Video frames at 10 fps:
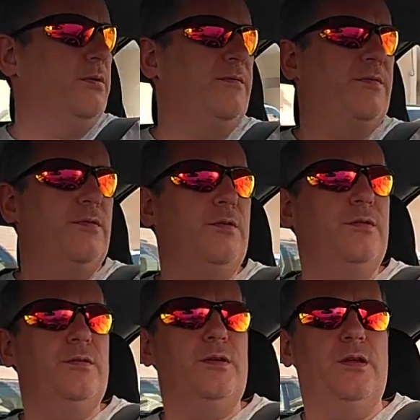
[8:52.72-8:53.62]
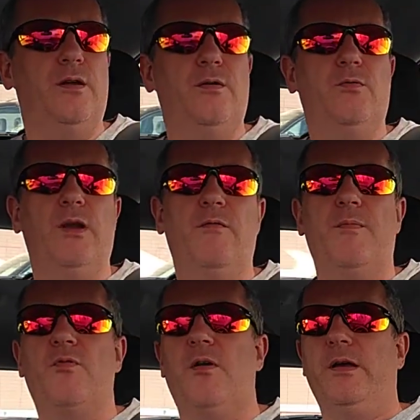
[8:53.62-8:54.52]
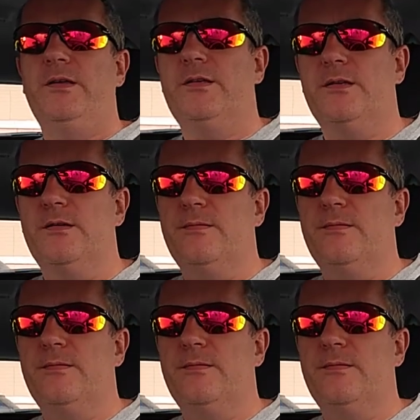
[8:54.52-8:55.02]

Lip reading: it for, you know, whatever price.